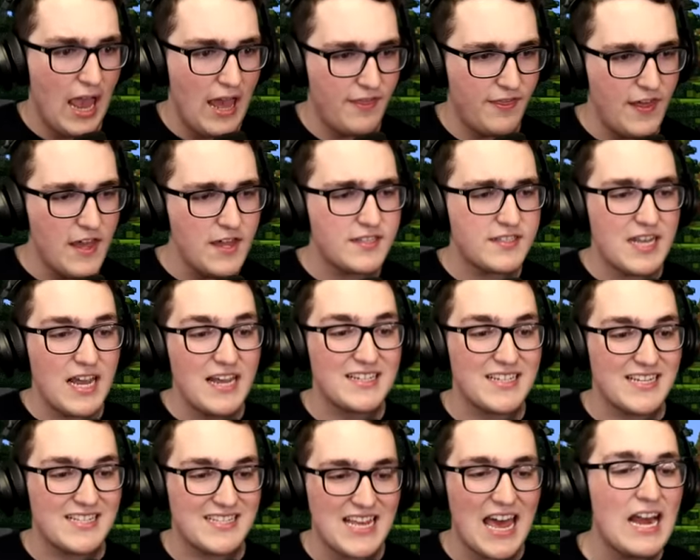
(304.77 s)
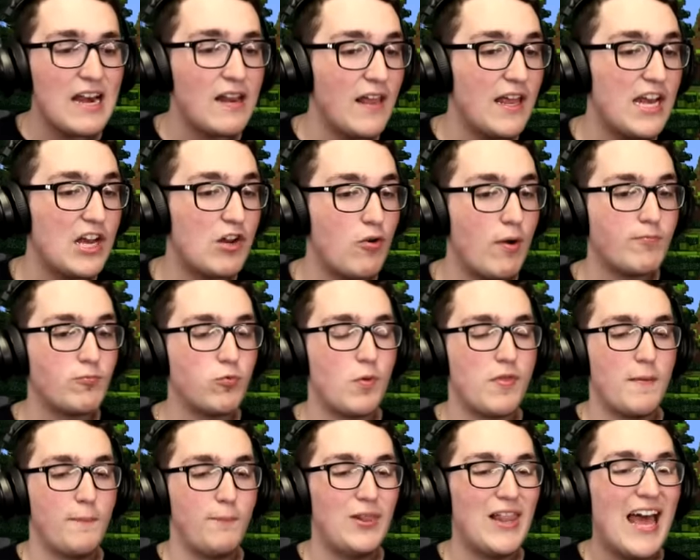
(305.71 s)
And this is a satellite equipped
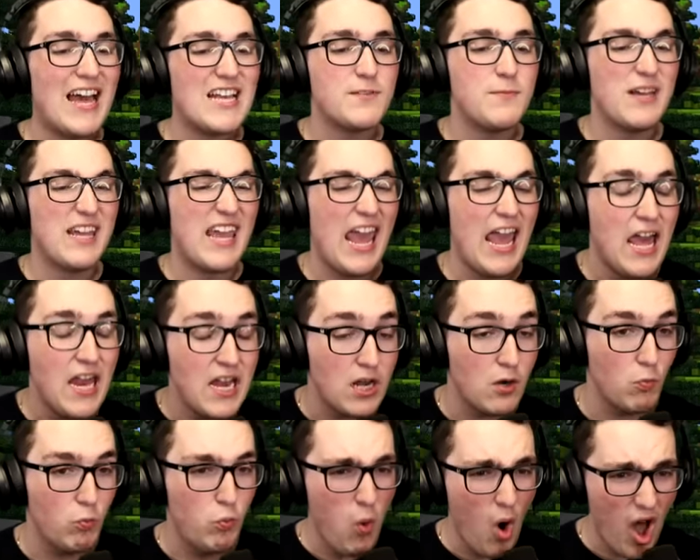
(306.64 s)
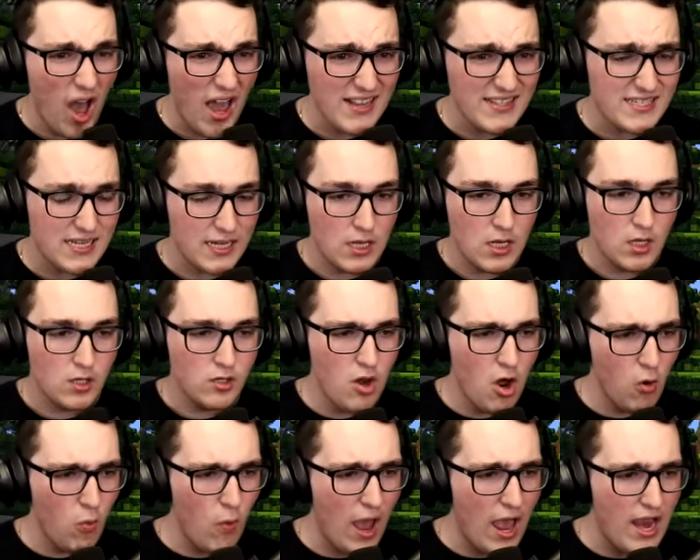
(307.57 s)
with a plasma cannon. What?
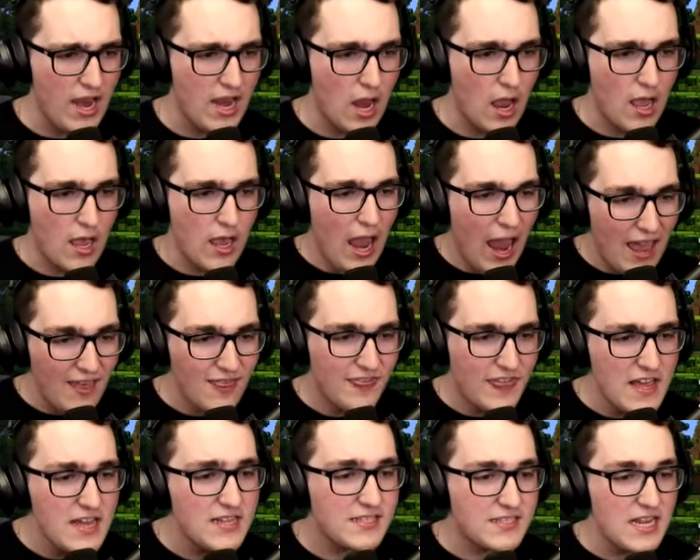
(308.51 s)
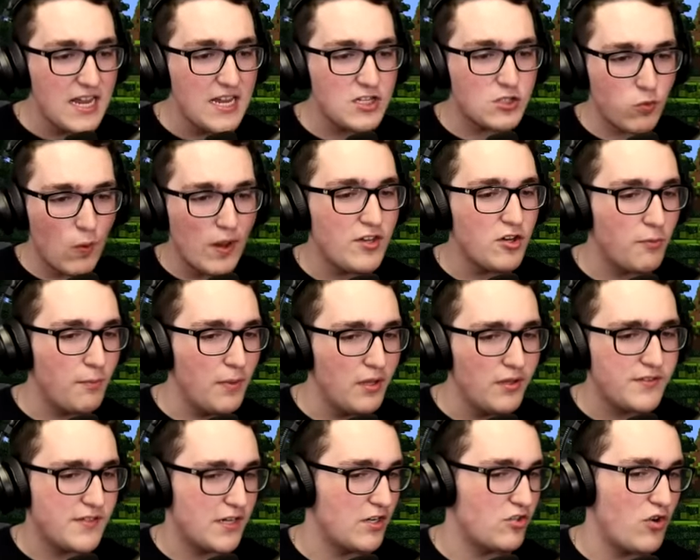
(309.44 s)
No way. And this is when your
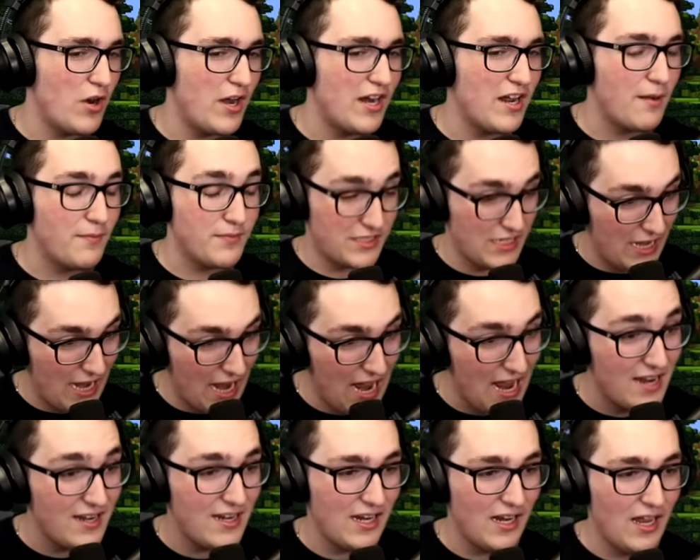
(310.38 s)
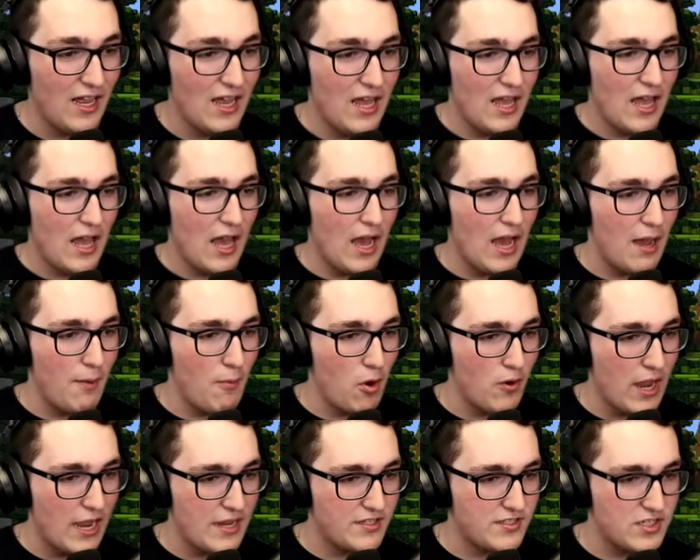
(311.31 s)
military training comes in handy. Um,
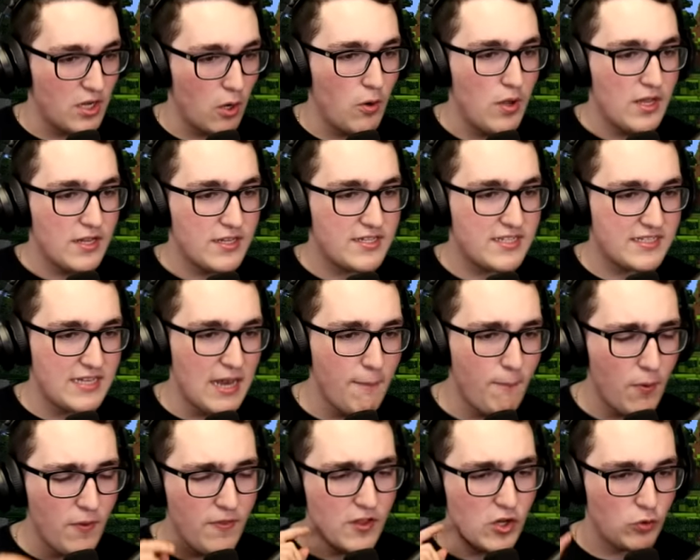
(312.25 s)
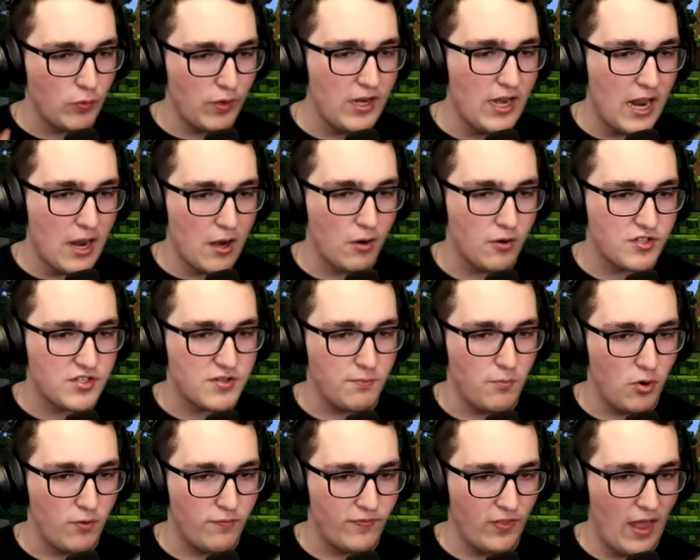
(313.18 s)
okay, so step on the green arrow to
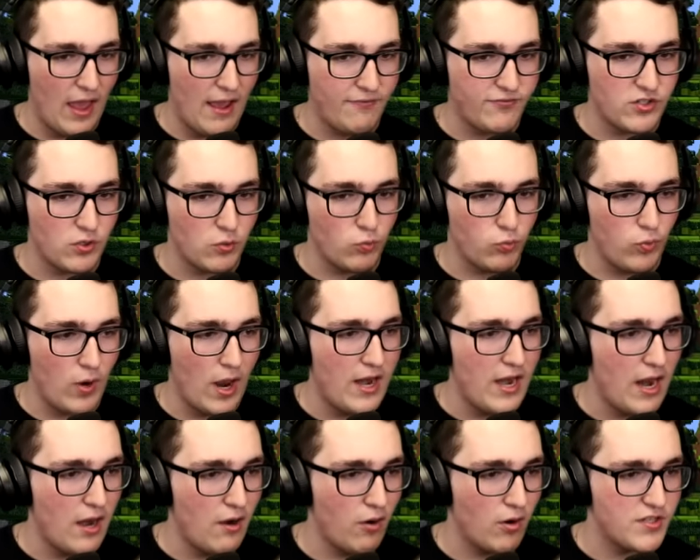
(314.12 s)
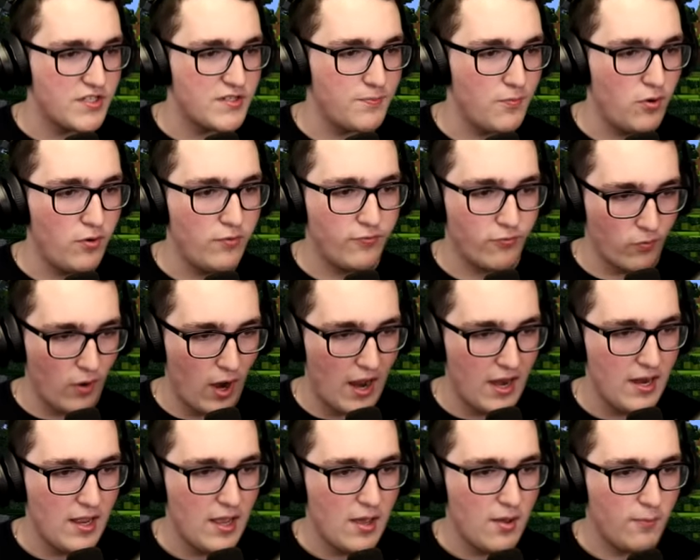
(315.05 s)
move left, red arrow to move
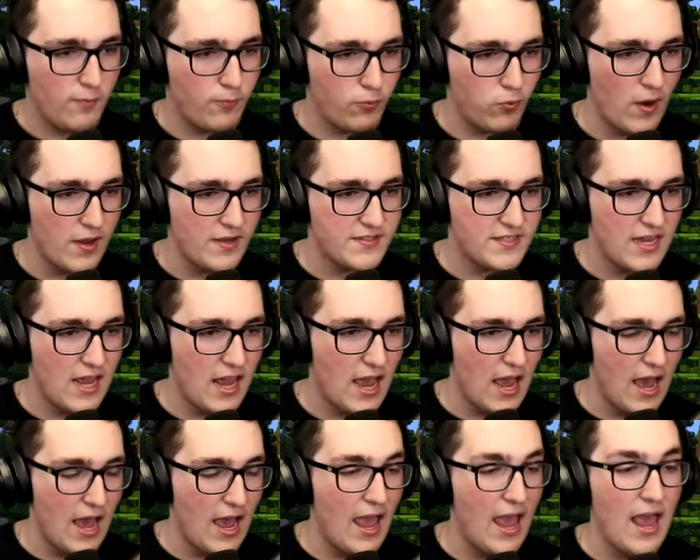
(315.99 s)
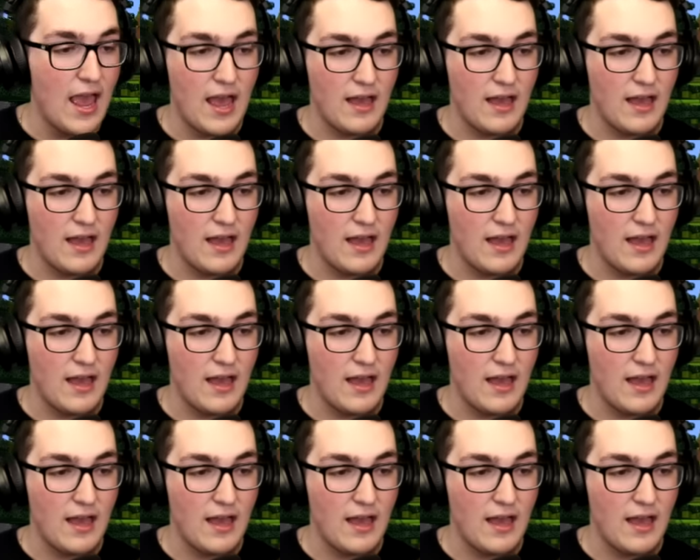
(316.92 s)
right, press uh,